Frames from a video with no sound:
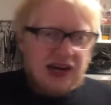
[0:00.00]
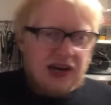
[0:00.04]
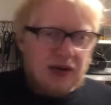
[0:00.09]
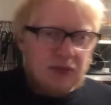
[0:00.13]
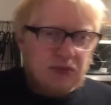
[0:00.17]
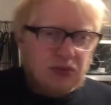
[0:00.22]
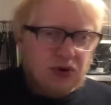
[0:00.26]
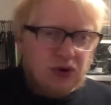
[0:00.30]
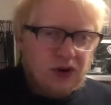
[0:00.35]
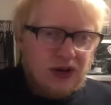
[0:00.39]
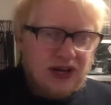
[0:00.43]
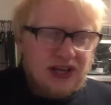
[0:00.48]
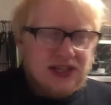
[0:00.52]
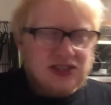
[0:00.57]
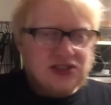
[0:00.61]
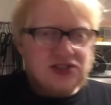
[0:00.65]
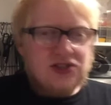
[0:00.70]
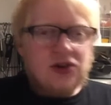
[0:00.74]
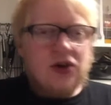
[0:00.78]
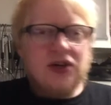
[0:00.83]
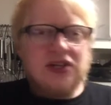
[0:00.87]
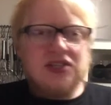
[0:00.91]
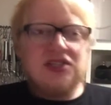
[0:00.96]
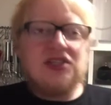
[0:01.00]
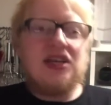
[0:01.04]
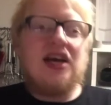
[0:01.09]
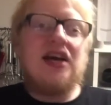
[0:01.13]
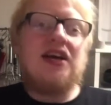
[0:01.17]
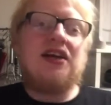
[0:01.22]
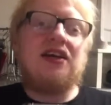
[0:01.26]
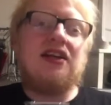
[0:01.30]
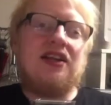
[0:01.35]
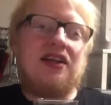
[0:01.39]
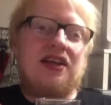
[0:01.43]
it, but it's not
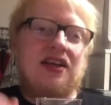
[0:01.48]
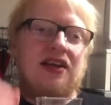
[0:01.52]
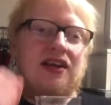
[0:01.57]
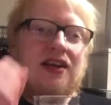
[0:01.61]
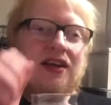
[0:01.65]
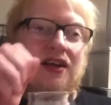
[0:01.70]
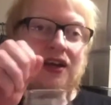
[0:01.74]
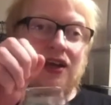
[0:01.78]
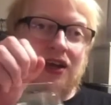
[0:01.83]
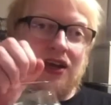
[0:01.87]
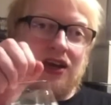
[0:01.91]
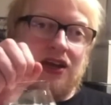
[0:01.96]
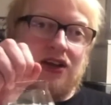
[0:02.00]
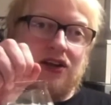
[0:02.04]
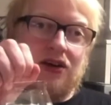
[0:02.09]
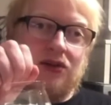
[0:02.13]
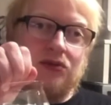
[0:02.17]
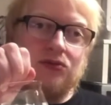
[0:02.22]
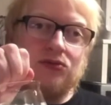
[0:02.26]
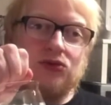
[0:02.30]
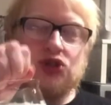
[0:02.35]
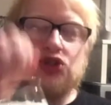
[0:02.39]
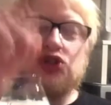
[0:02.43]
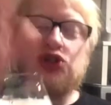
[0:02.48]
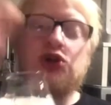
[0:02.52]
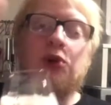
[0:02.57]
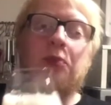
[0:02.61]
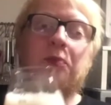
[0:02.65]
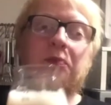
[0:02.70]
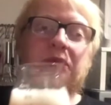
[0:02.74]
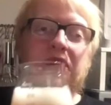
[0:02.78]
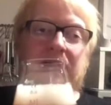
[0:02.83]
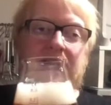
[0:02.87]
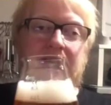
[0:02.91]
exactly, you know,
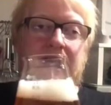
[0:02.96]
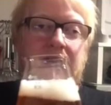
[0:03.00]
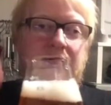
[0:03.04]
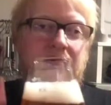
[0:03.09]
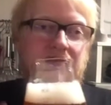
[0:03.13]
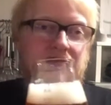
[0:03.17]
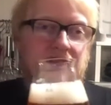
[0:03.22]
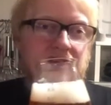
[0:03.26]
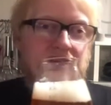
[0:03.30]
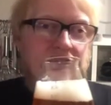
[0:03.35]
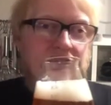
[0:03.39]
jumping out of the